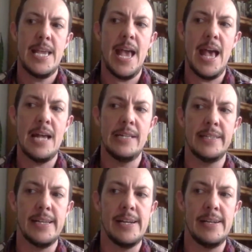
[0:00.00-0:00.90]

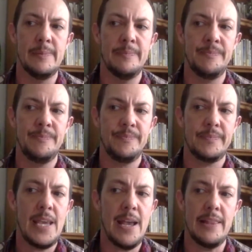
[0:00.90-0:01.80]
And
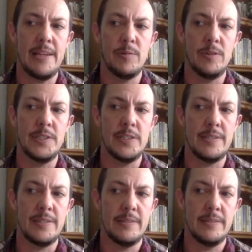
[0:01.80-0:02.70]
I think we'll just,